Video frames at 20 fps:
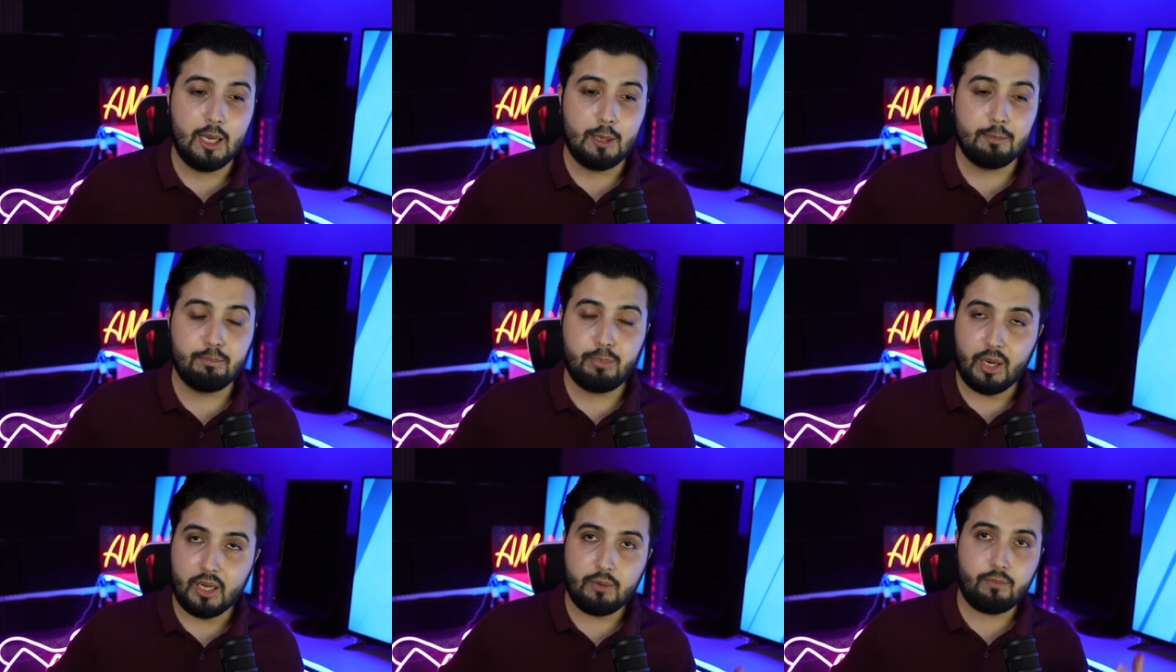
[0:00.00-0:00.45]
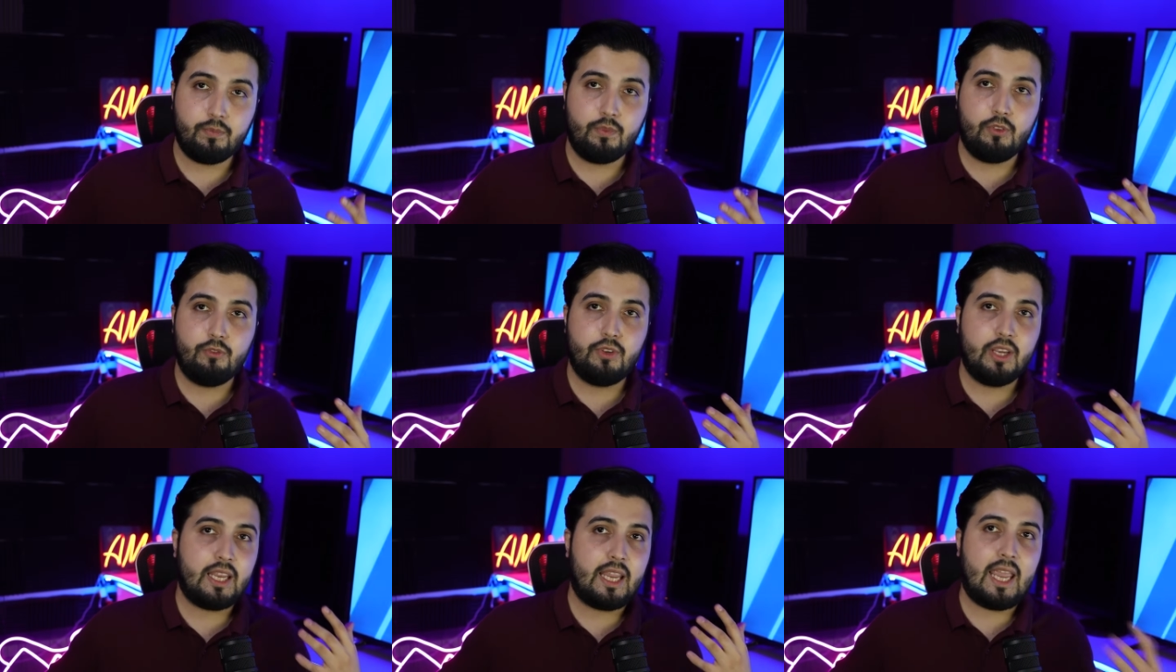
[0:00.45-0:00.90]
But
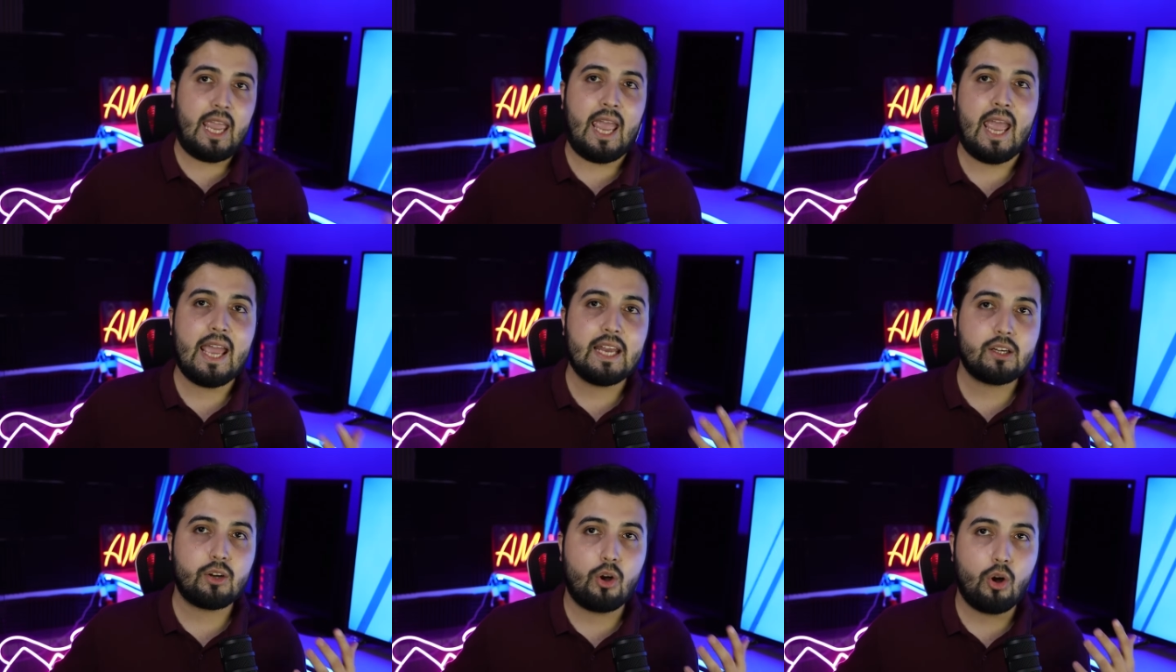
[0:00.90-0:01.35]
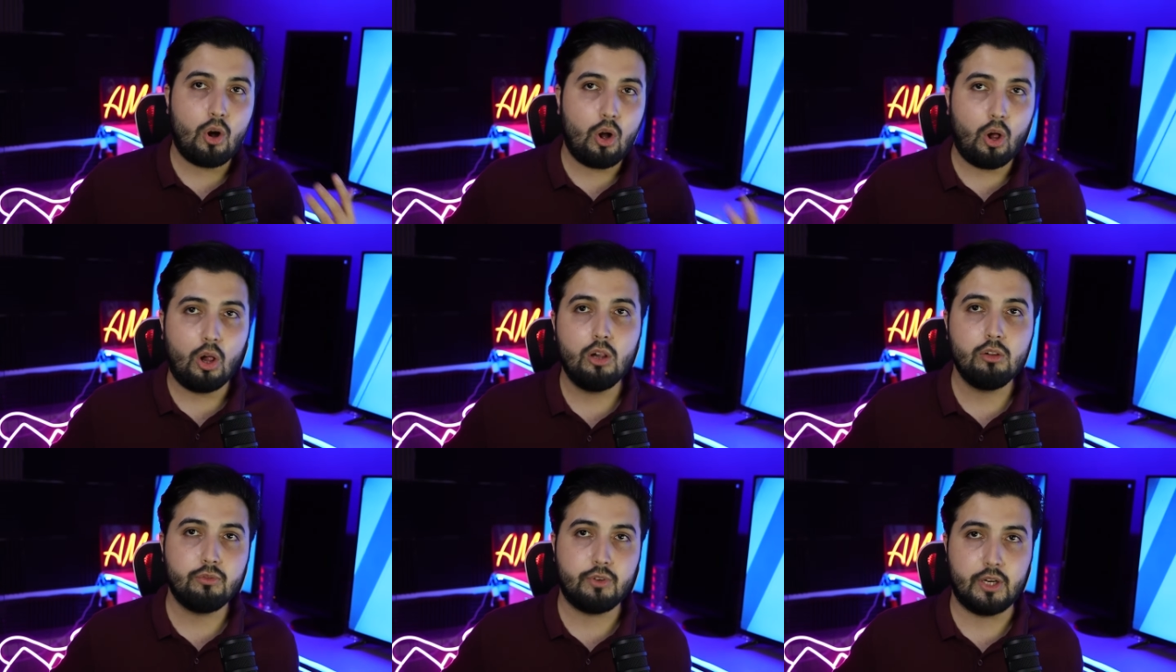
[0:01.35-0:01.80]
we can't
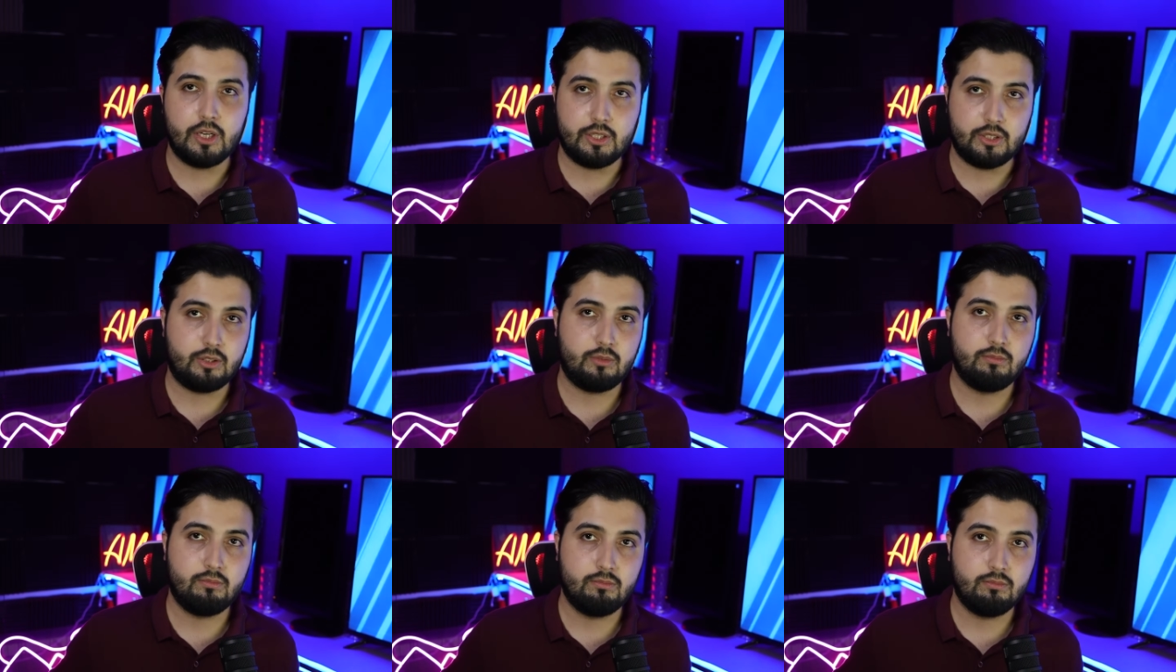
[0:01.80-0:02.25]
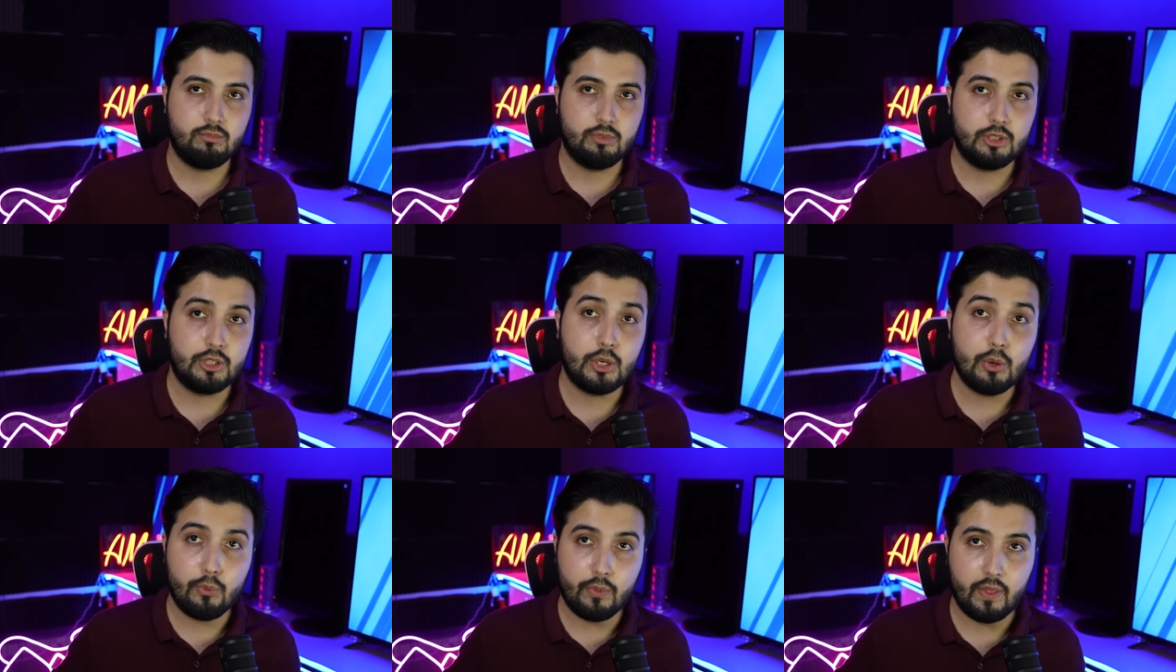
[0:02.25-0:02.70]
always
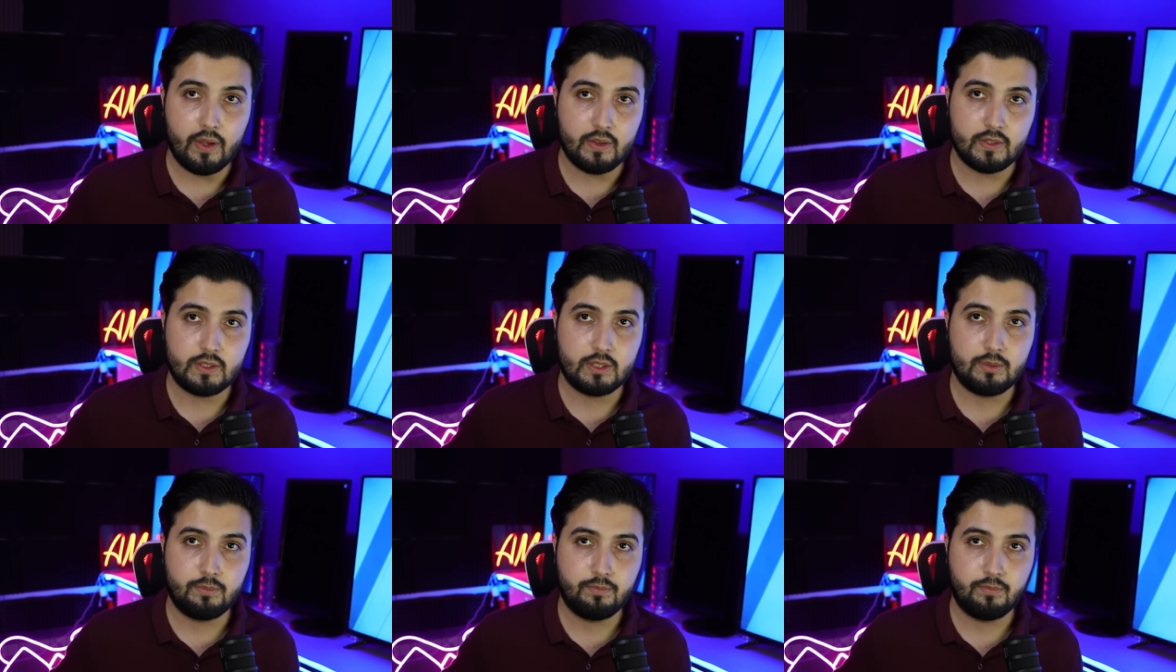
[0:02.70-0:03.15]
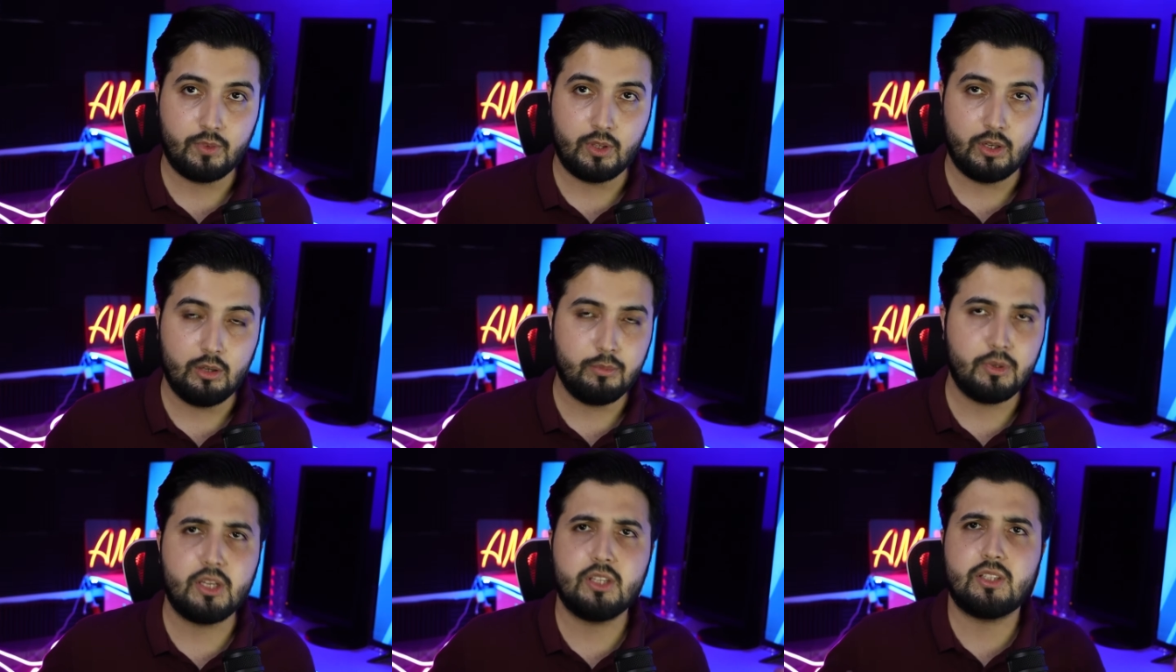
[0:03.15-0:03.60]
do this
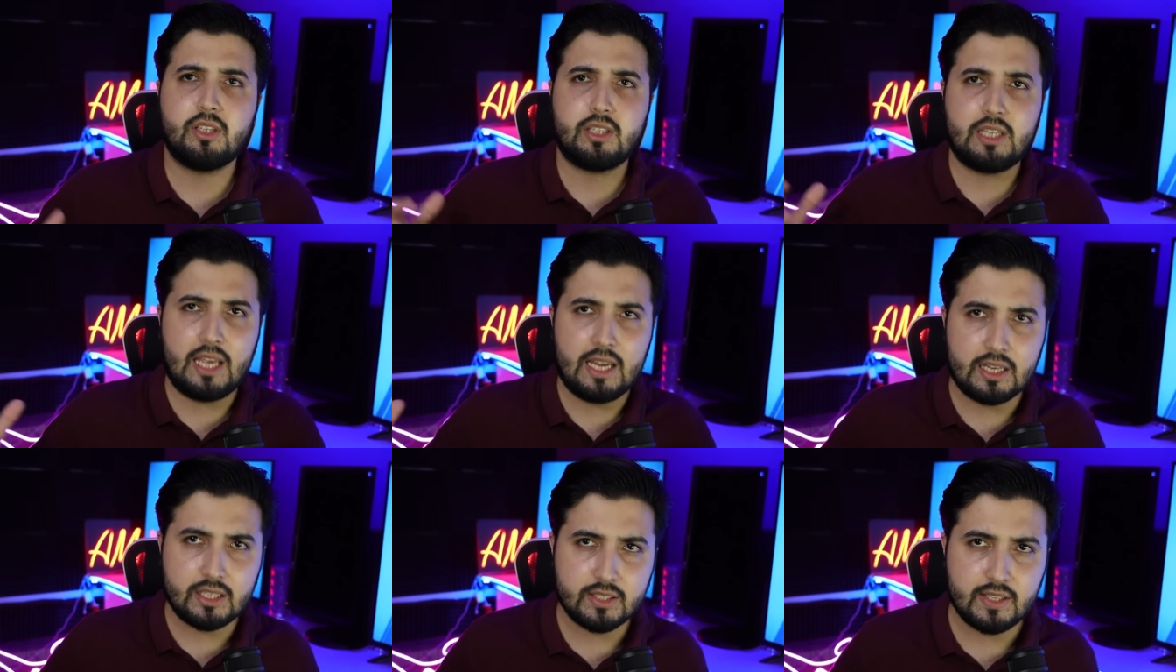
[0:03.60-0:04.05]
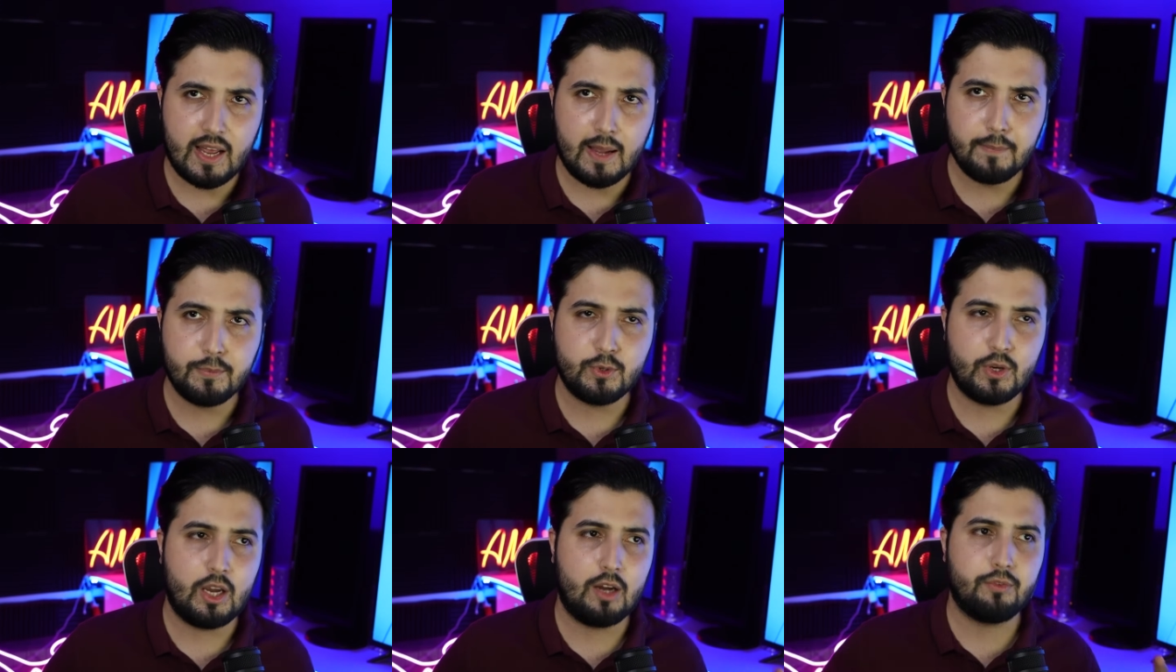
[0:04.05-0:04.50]
you know because it takes
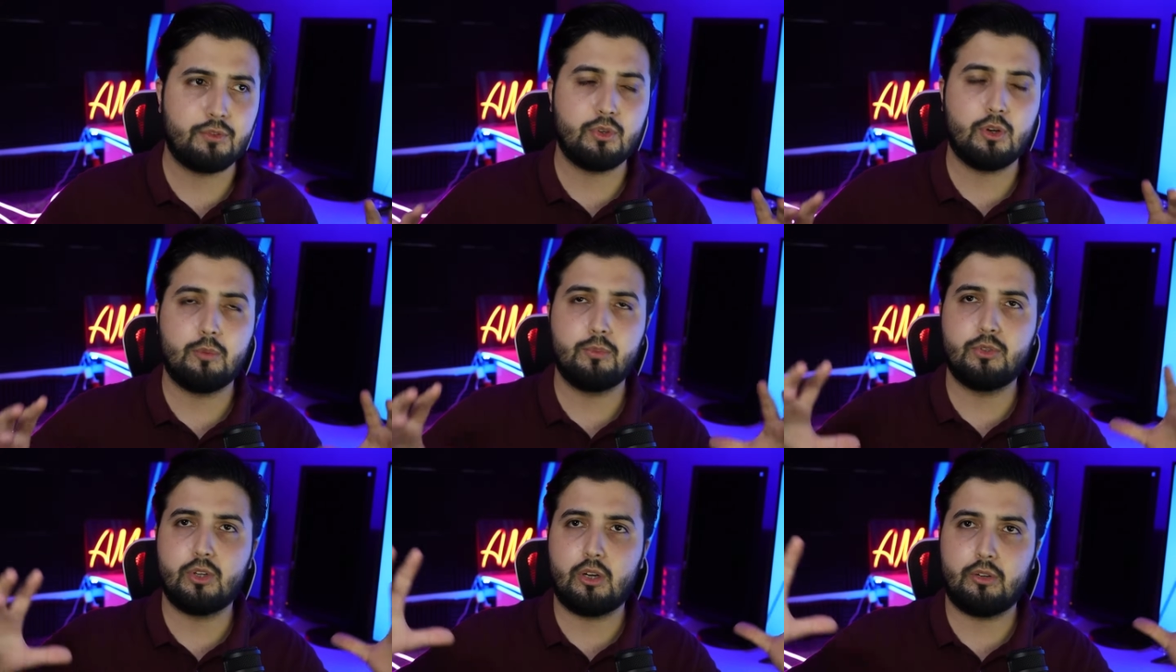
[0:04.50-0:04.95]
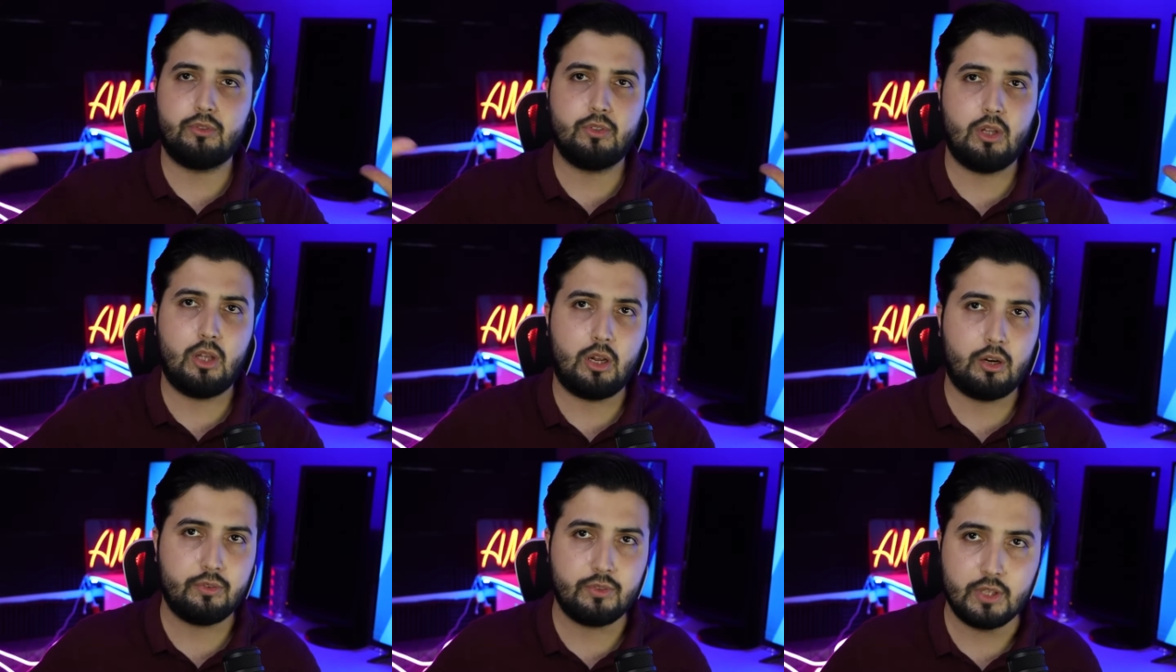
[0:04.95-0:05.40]
time you have to observe a
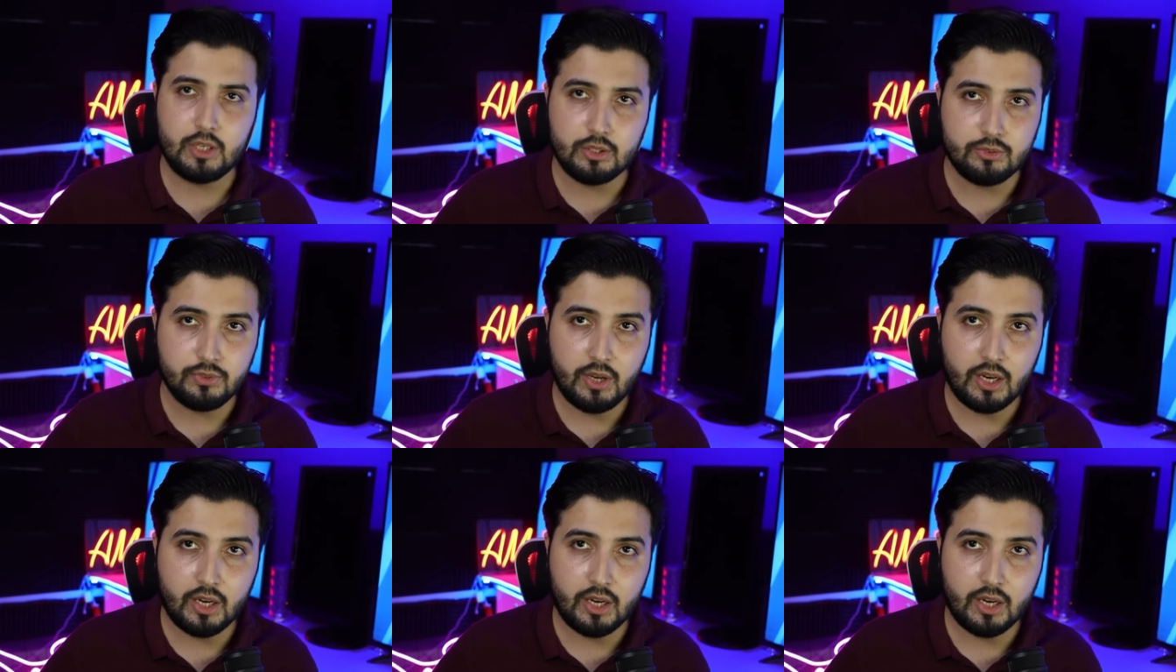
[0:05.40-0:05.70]
lot of these